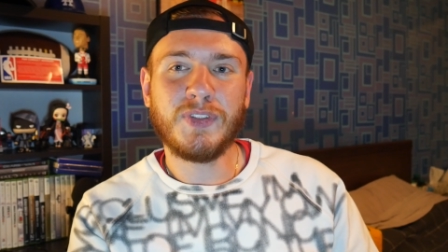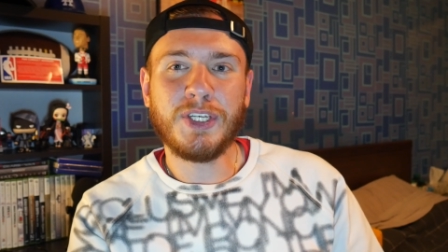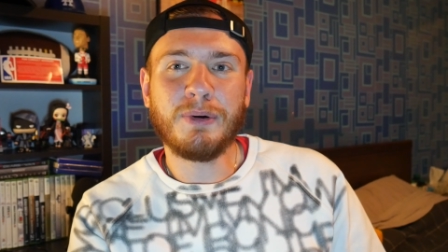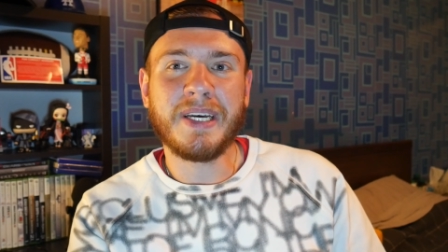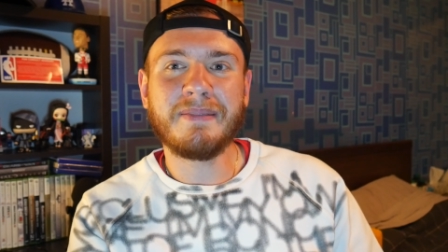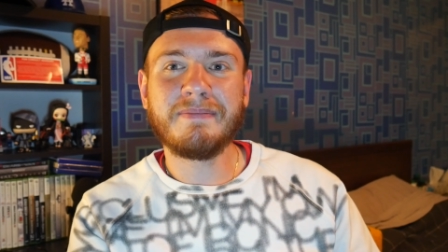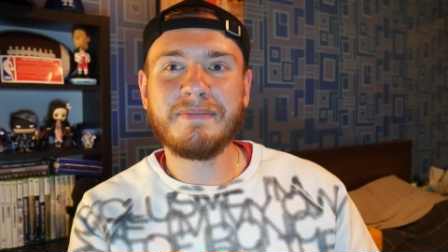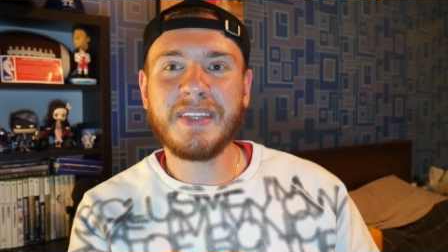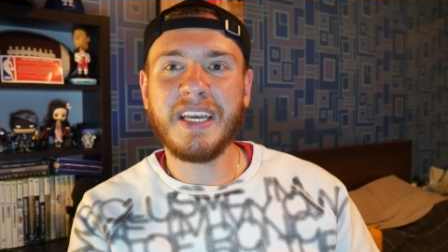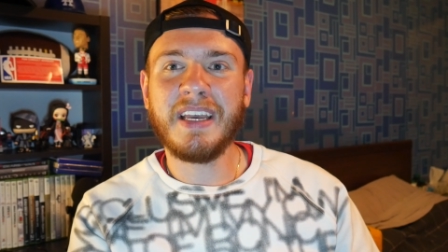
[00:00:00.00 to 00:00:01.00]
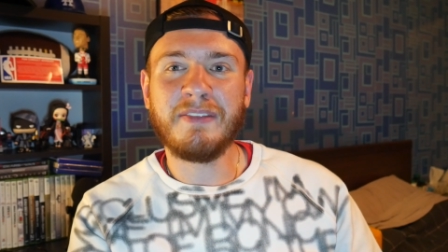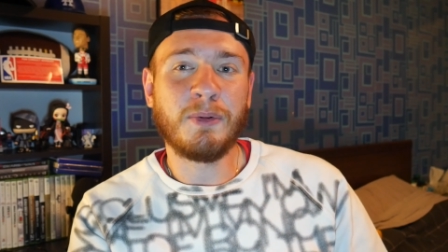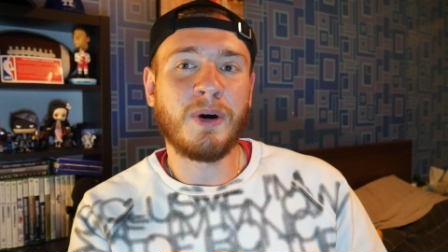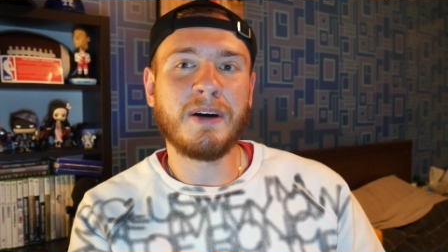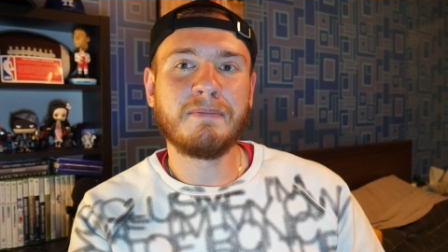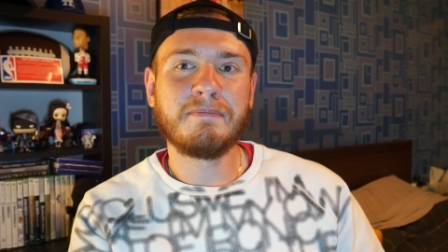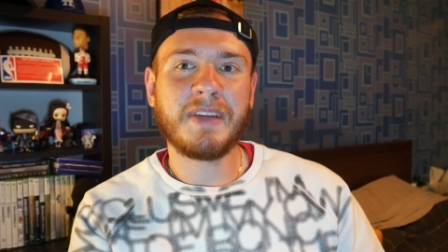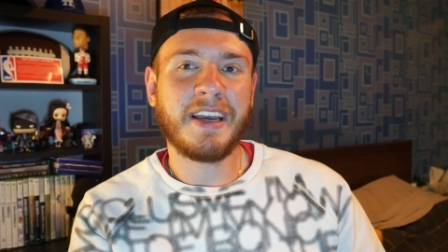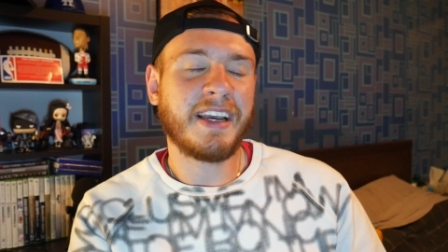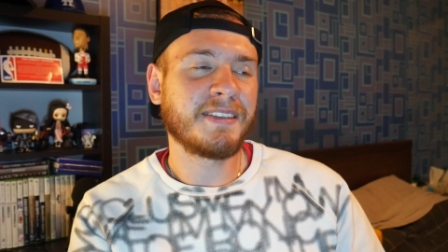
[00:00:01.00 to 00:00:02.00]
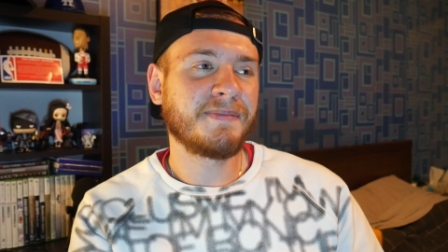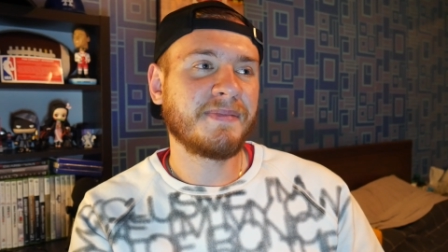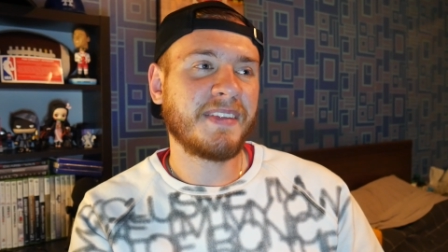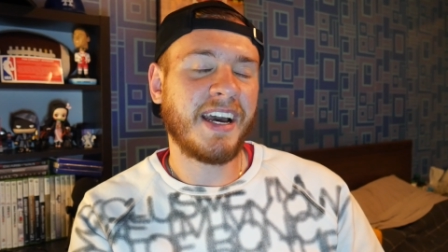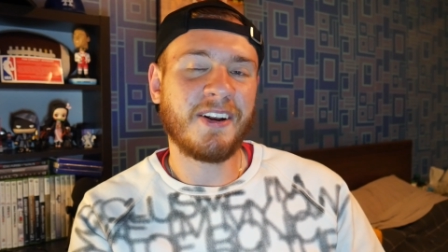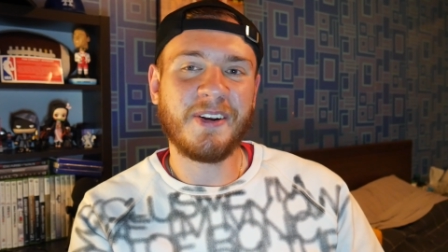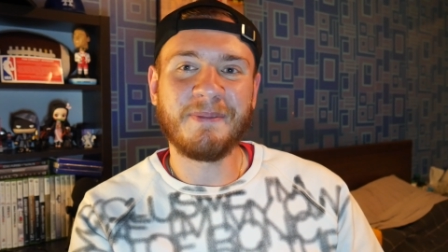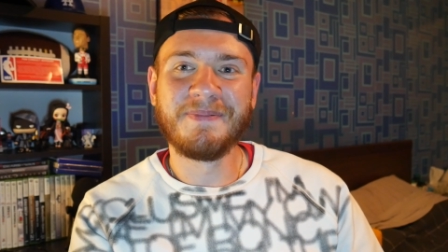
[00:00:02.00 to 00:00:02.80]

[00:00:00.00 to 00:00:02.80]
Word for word: do it if you want, I guess. I don't know.